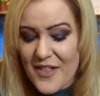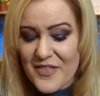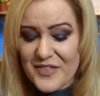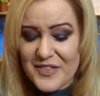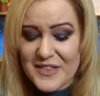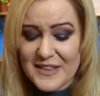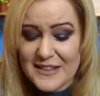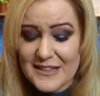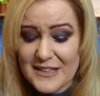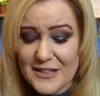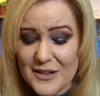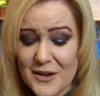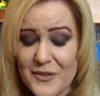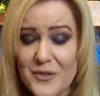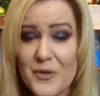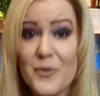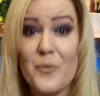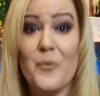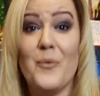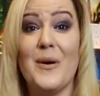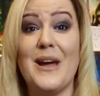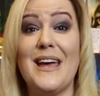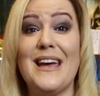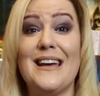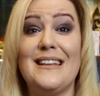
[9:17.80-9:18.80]
the
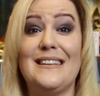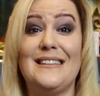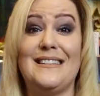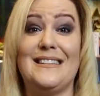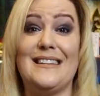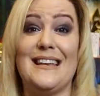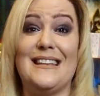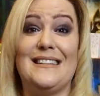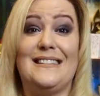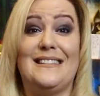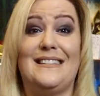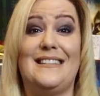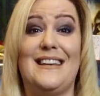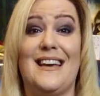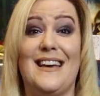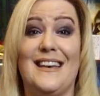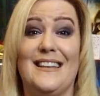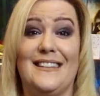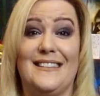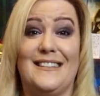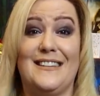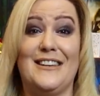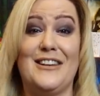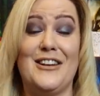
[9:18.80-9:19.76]
Weird Sisters,